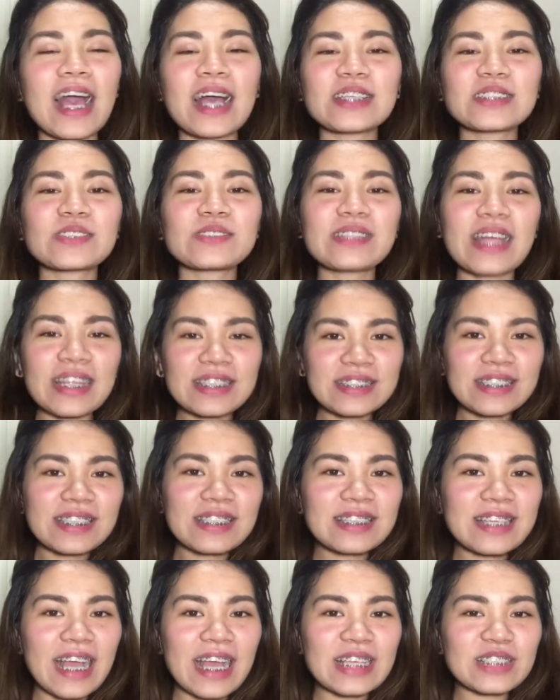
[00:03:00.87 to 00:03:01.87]
And so that's
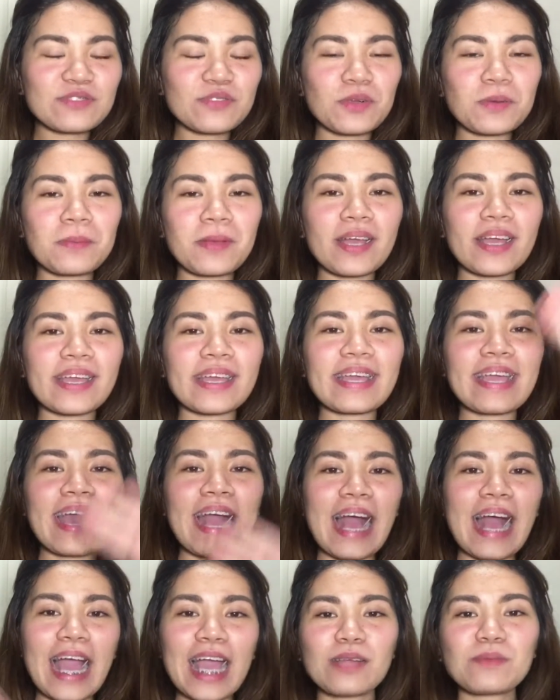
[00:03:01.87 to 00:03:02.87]
it guys for my
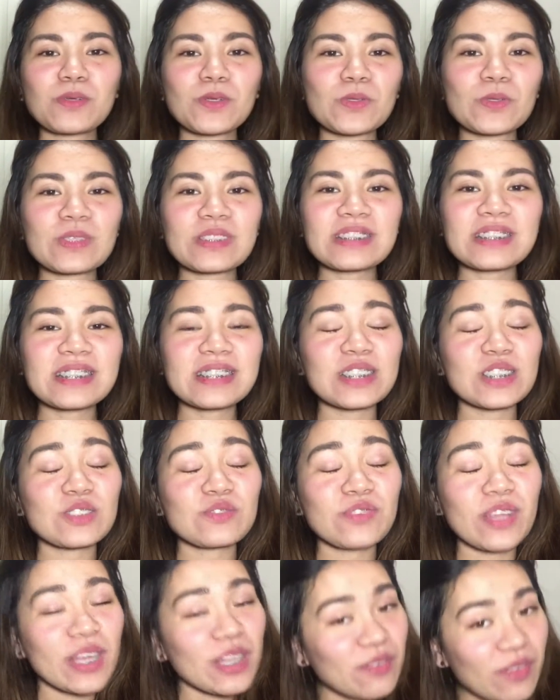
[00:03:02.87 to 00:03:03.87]
eyebrow routine.
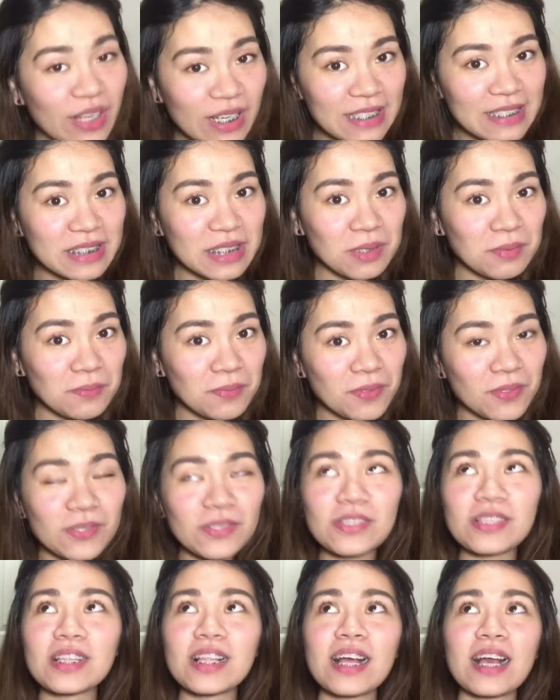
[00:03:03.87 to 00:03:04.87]
It's very very
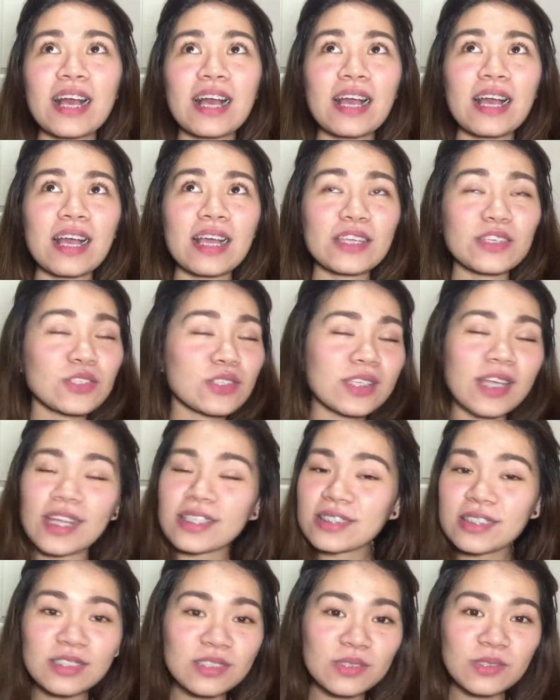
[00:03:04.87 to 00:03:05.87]
simple. You
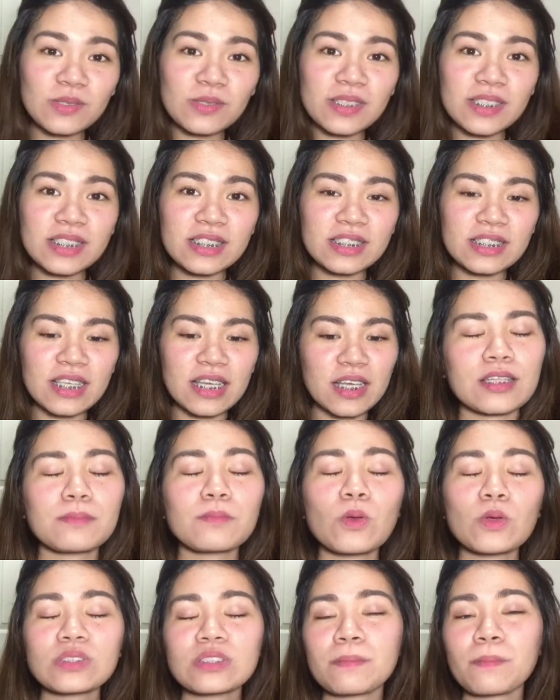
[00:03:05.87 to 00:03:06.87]
guys can do it. The
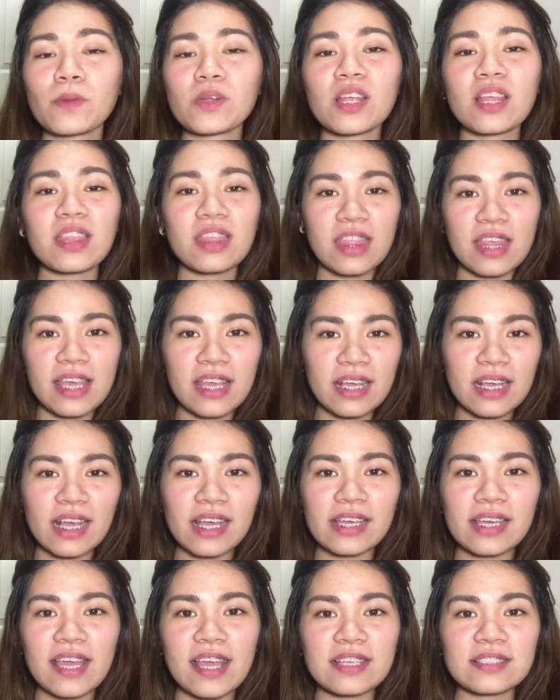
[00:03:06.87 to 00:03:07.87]
most important thing
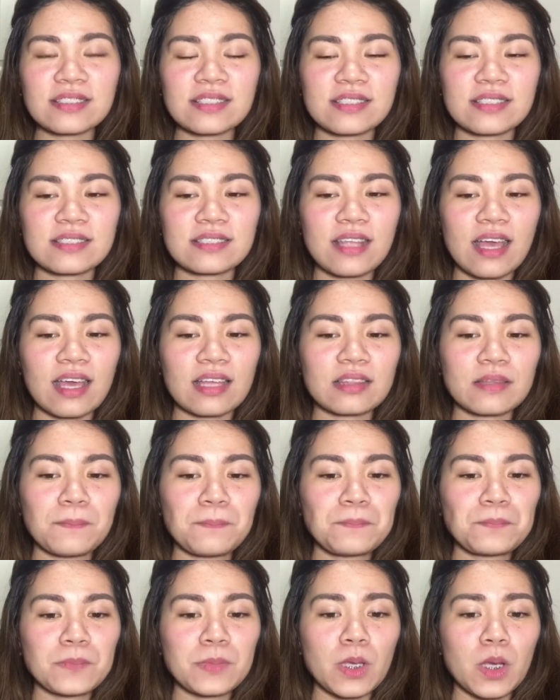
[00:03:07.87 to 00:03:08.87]
I guess is that
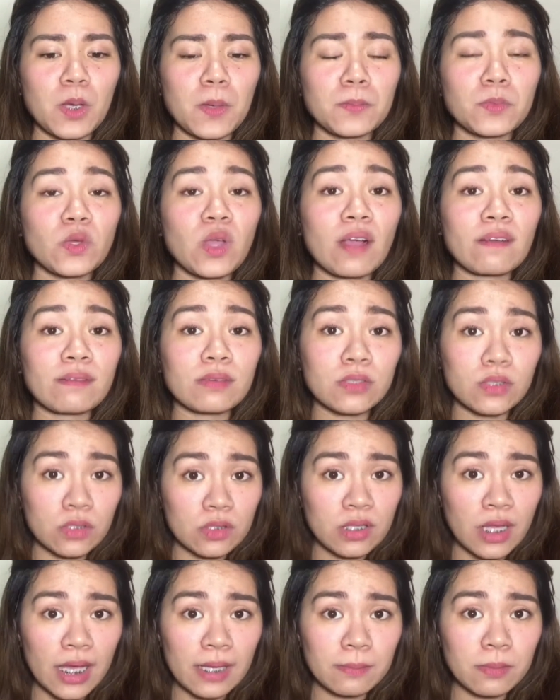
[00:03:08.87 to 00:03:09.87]
you have a
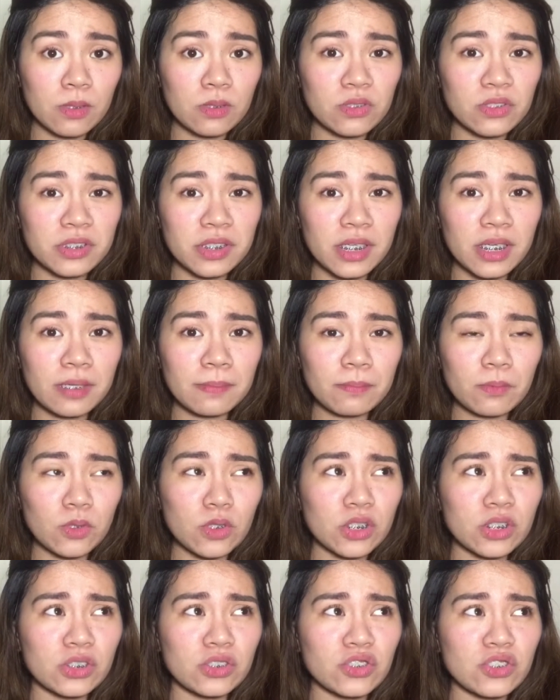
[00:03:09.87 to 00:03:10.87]
good eyebrow shape,
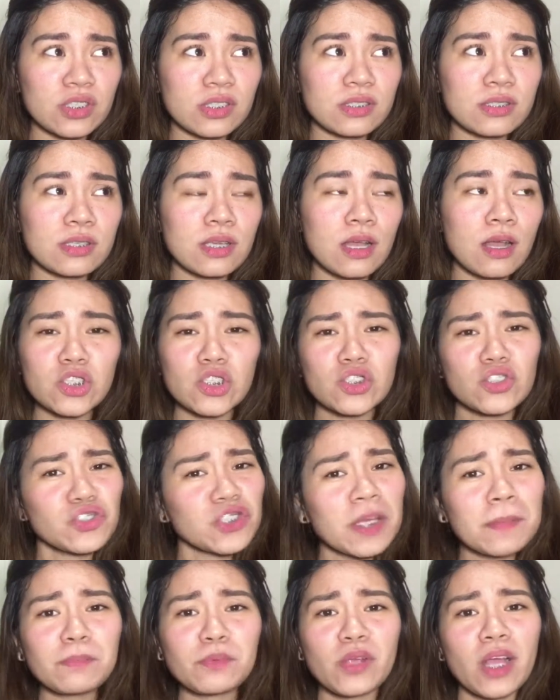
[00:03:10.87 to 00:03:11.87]
or just
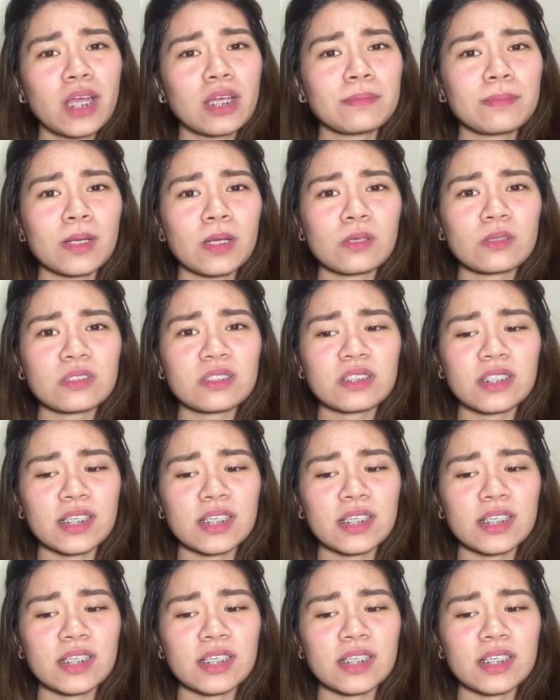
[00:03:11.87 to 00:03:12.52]
shape your eyebrows.